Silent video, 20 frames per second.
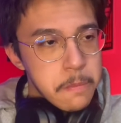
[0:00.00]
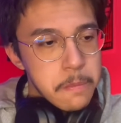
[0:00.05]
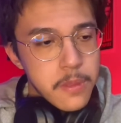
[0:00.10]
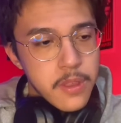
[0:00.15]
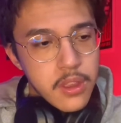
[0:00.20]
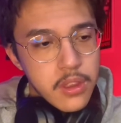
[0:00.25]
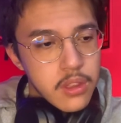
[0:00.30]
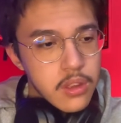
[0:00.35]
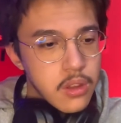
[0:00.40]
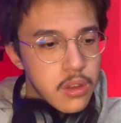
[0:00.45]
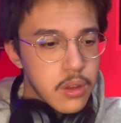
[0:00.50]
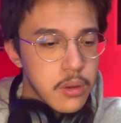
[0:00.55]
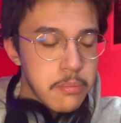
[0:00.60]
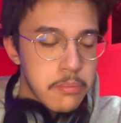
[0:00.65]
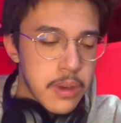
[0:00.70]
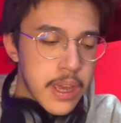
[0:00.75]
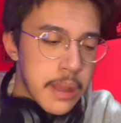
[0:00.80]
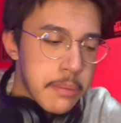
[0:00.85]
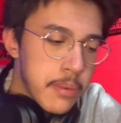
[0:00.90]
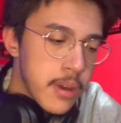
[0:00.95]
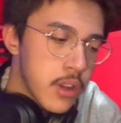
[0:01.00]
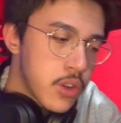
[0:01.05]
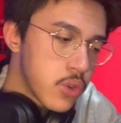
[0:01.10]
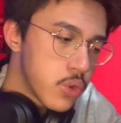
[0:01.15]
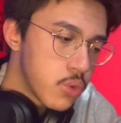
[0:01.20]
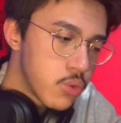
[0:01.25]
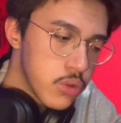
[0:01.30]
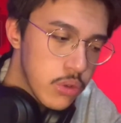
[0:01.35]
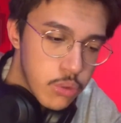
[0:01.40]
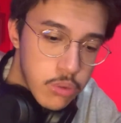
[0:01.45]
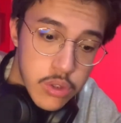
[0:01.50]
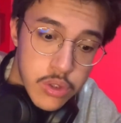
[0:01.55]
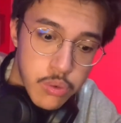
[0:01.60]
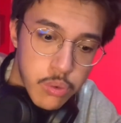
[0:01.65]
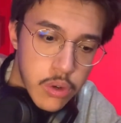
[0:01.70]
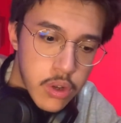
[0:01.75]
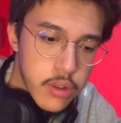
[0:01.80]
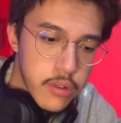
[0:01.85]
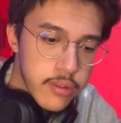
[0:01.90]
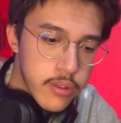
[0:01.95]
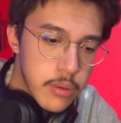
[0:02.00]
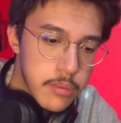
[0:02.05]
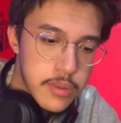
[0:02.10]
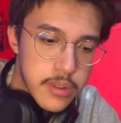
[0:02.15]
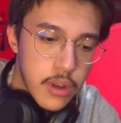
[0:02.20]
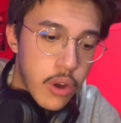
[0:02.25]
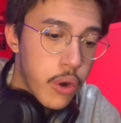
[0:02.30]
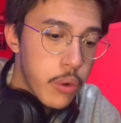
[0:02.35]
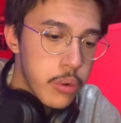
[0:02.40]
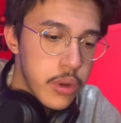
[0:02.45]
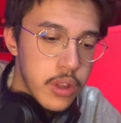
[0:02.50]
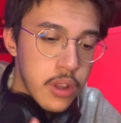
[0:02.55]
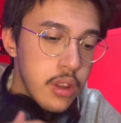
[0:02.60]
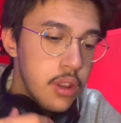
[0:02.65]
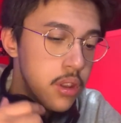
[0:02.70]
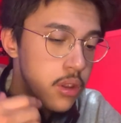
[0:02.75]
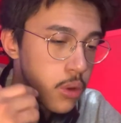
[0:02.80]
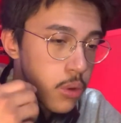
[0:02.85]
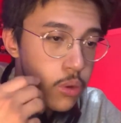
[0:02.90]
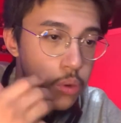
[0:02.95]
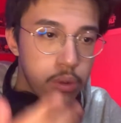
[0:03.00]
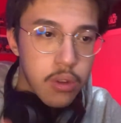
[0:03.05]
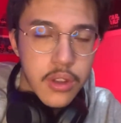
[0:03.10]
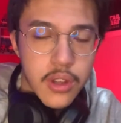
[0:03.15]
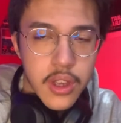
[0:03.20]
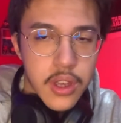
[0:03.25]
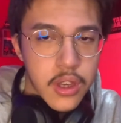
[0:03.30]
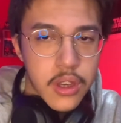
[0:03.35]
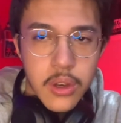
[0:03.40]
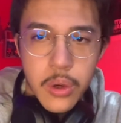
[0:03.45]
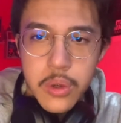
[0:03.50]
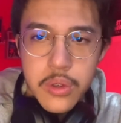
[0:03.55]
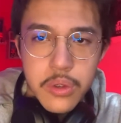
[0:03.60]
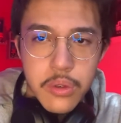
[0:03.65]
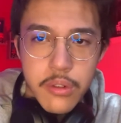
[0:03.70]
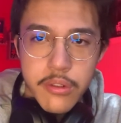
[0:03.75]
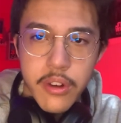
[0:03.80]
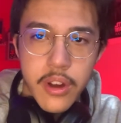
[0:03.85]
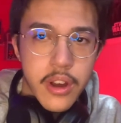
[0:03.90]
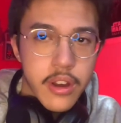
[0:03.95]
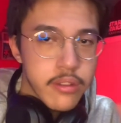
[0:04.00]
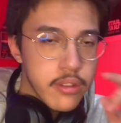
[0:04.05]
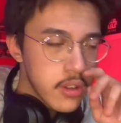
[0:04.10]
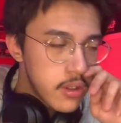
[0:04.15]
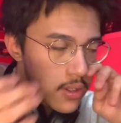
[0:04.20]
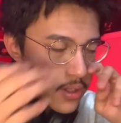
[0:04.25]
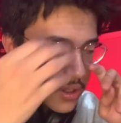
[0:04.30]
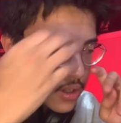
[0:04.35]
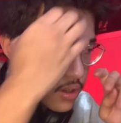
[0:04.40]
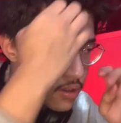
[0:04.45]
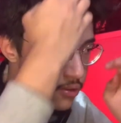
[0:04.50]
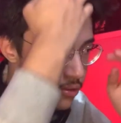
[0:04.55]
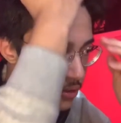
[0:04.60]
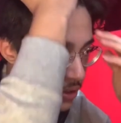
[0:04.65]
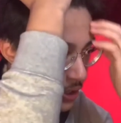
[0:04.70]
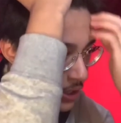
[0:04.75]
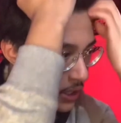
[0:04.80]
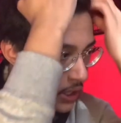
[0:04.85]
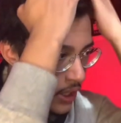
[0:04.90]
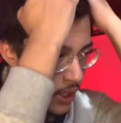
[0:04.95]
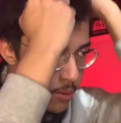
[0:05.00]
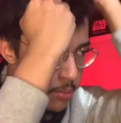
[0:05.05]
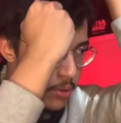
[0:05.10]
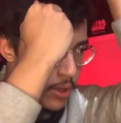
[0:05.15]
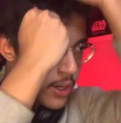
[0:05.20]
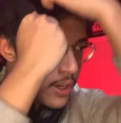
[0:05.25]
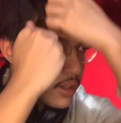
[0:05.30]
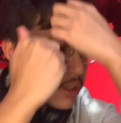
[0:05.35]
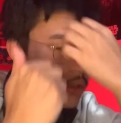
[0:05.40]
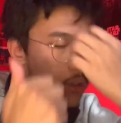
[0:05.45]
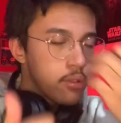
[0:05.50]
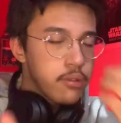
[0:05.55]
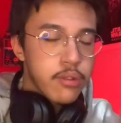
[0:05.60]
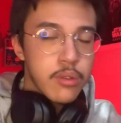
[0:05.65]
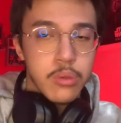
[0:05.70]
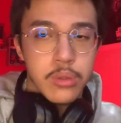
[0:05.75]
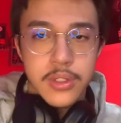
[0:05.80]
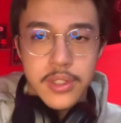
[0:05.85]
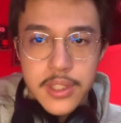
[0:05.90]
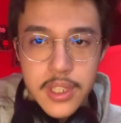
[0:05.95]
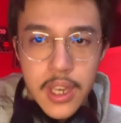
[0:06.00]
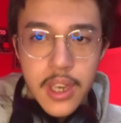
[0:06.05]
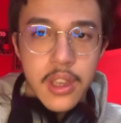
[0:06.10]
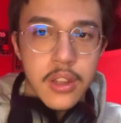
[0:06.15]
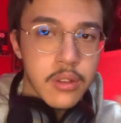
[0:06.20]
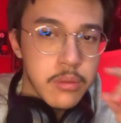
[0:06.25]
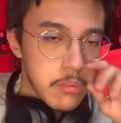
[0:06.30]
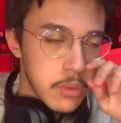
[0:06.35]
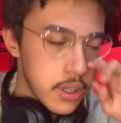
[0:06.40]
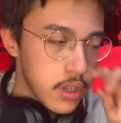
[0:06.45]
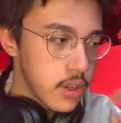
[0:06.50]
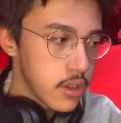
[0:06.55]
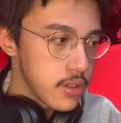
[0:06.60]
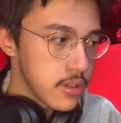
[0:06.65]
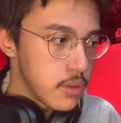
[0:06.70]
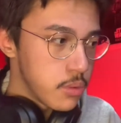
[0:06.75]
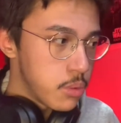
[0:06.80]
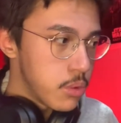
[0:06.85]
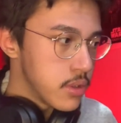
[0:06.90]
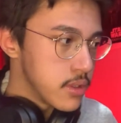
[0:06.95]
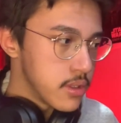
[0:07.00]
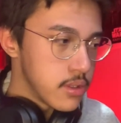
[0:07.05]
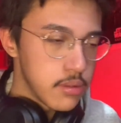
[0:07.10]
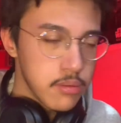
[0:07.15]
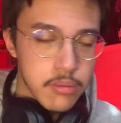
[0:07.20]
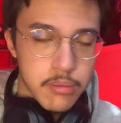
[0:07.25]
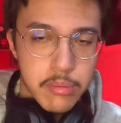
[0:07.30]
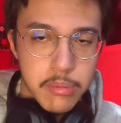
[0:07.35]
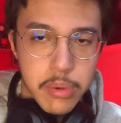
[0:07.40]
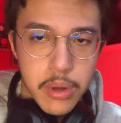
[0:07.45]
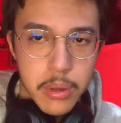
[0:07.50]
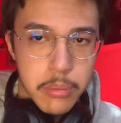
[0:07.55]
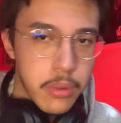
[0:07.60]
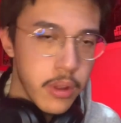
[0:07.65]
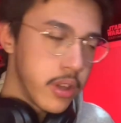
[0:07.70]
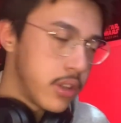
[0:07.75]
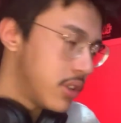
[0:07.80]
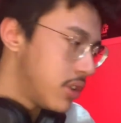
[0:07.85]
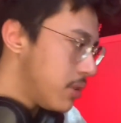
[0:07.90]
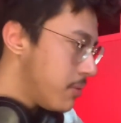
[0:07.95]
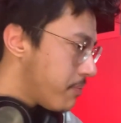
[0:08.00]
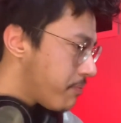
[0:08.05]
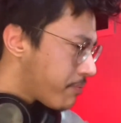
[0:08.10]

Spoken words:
and Bad Batch was one of them, so I already knew that Echo survived and stuff, but I didn't know if it was canon because it wasn't published.